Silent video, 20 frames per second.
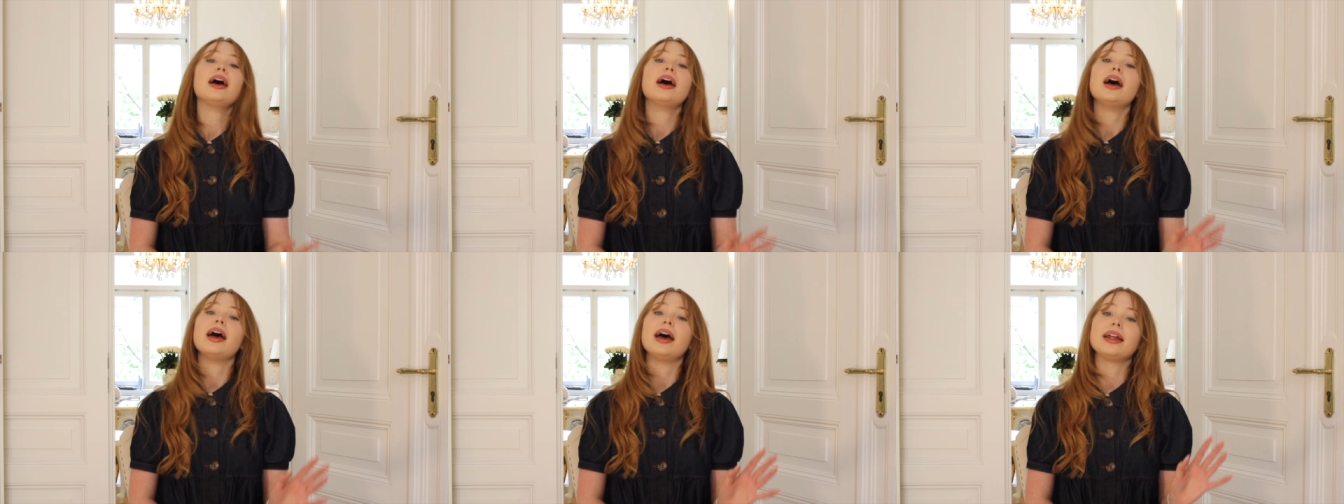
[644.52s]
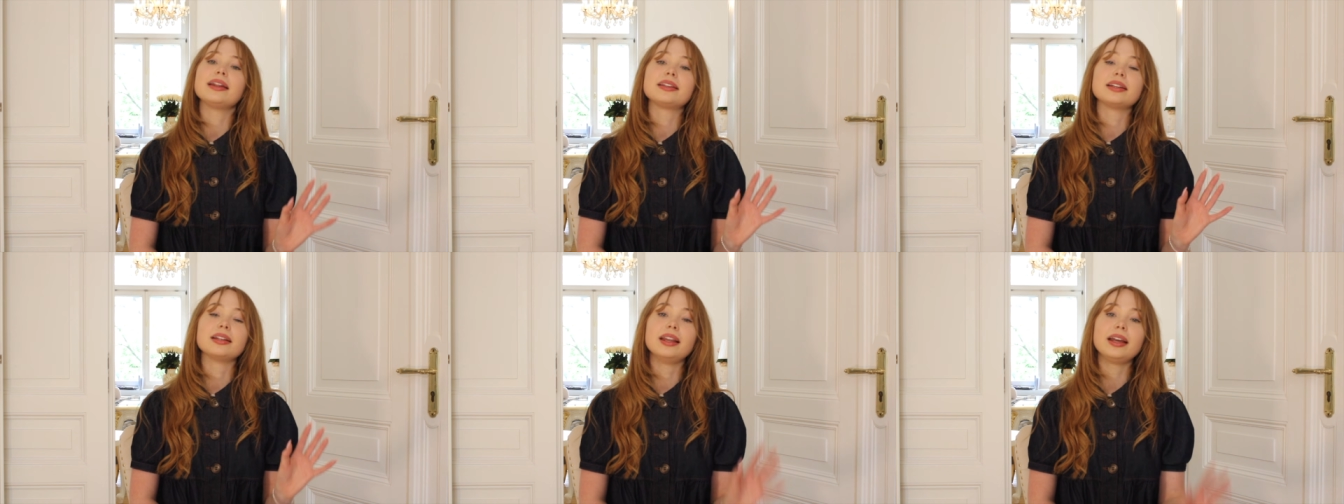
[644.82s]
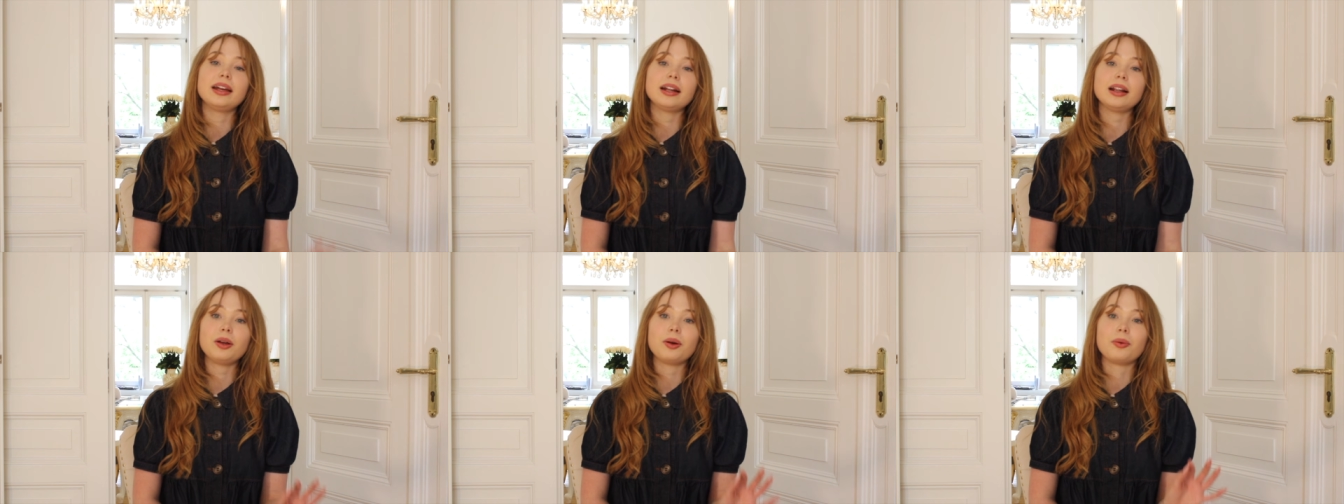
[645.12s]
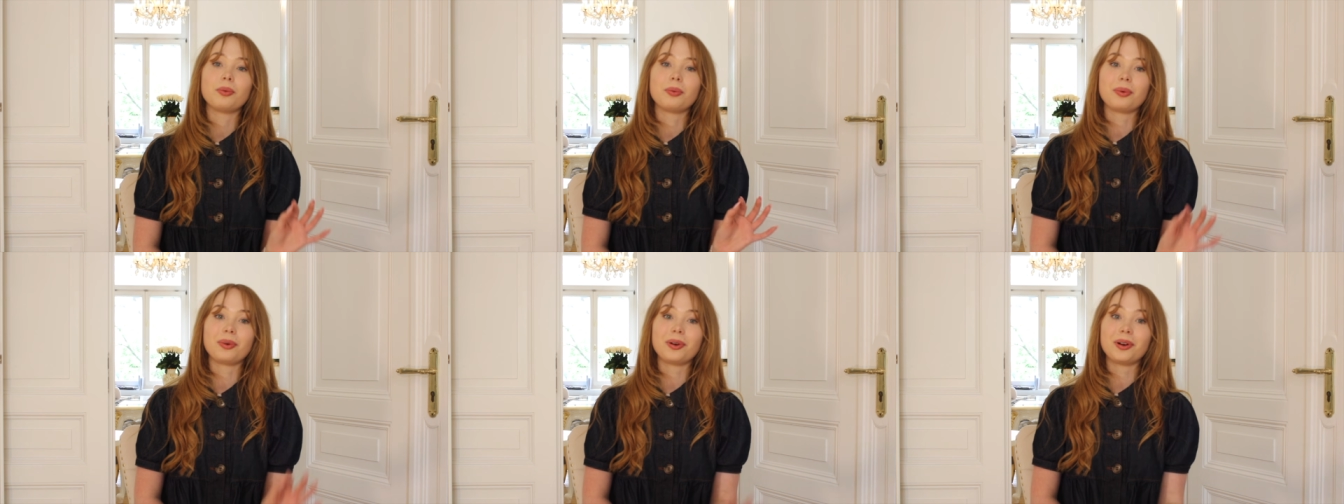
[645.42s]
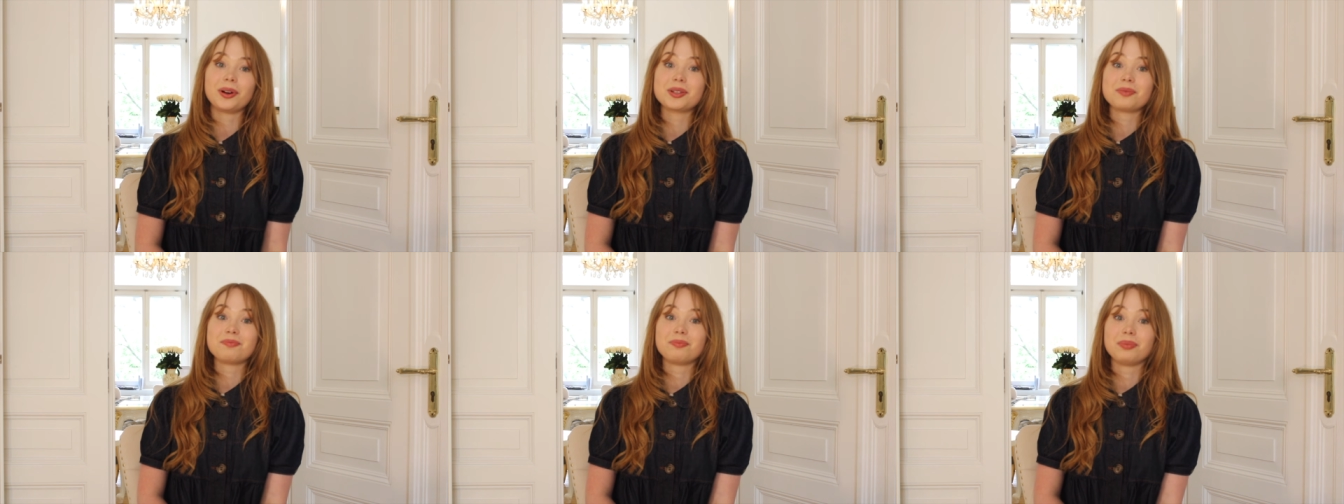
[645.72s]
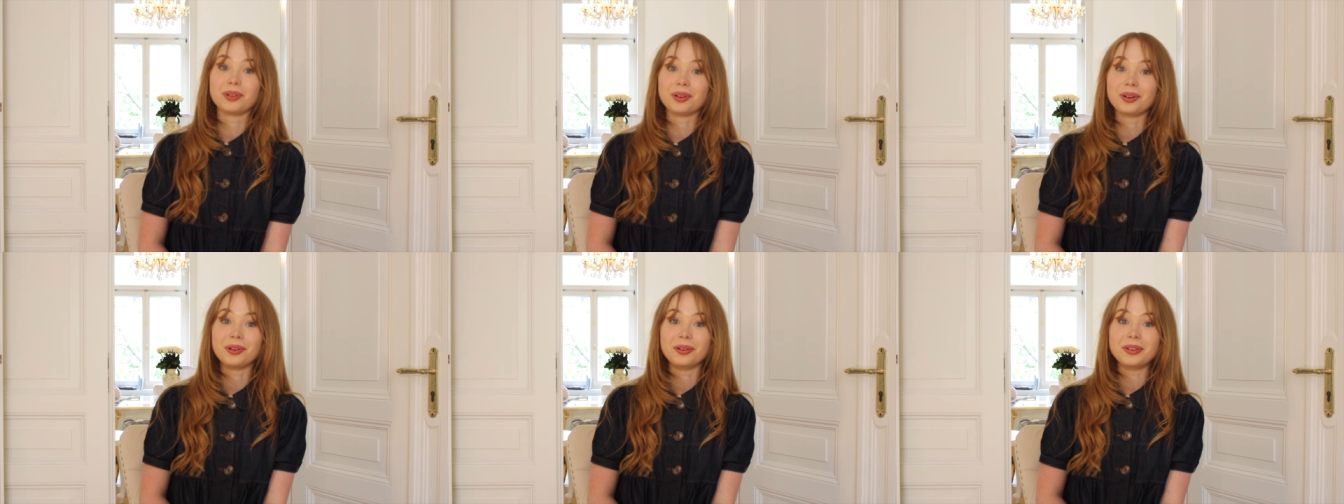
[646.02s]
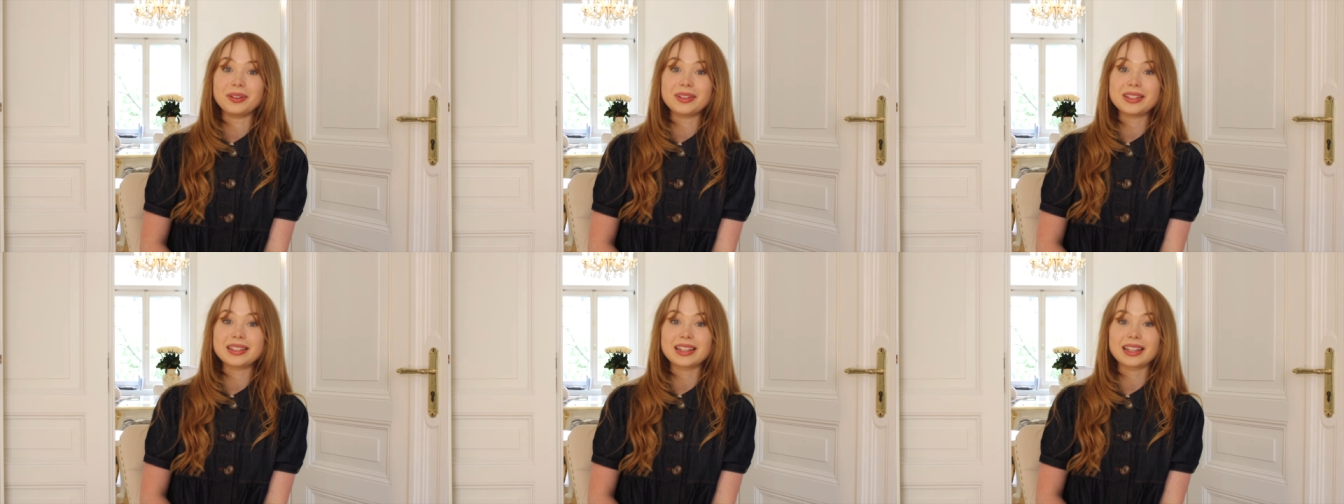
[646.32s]
And the little word
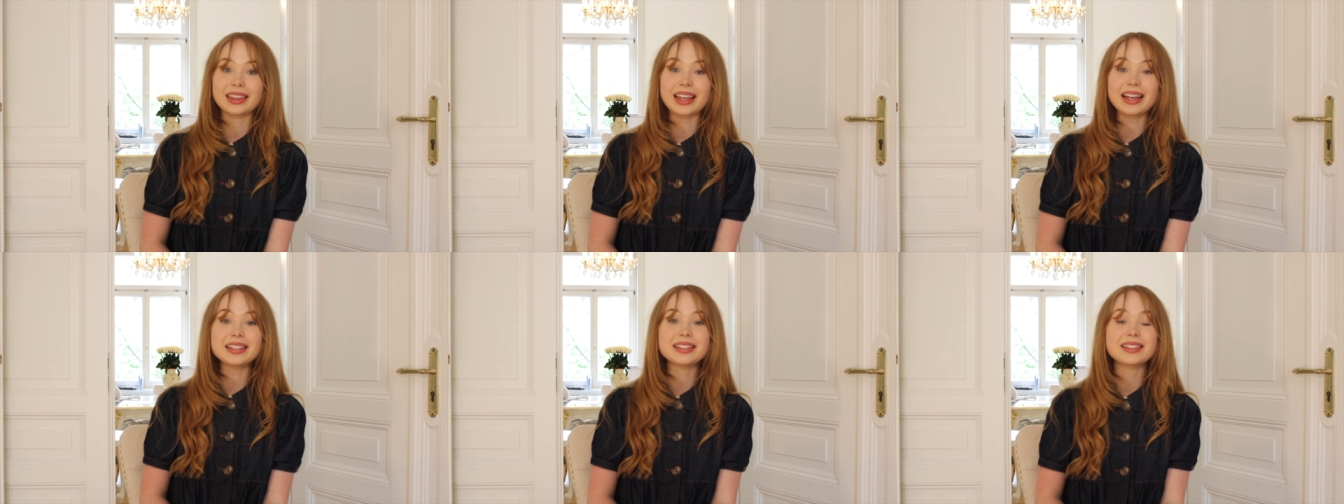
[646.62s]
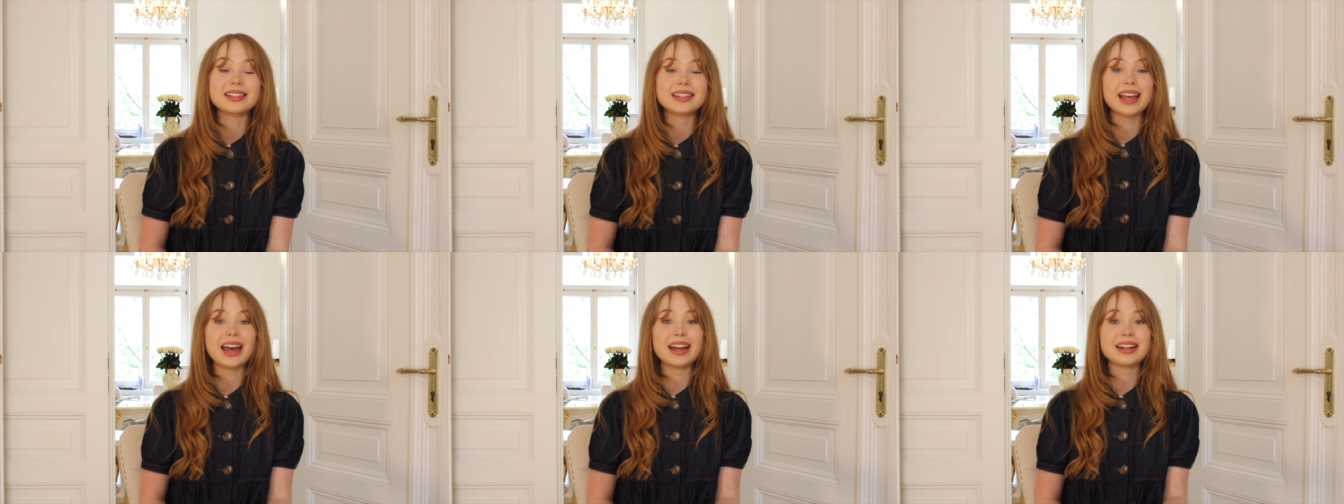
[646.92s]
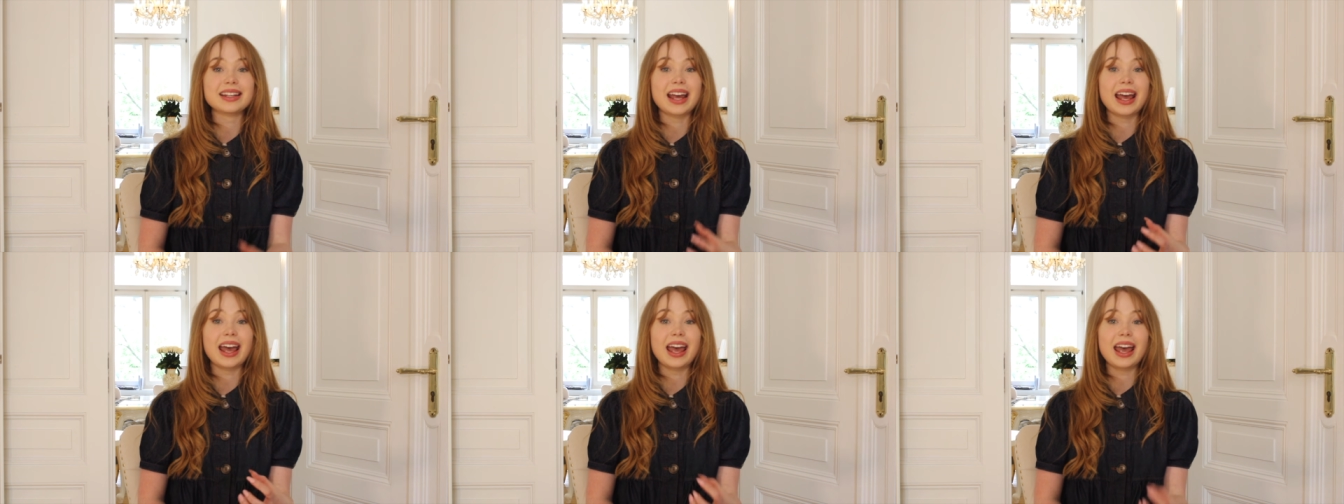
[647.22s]
blows doesn't add